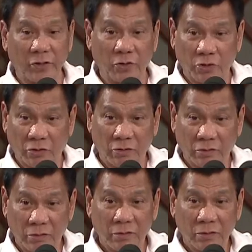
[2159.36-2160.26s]
your
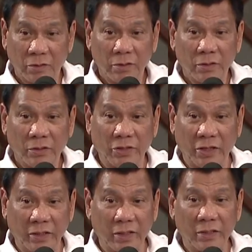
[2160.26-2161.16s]

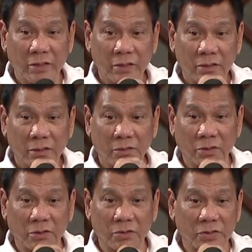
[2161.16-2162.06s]
thing there, doctor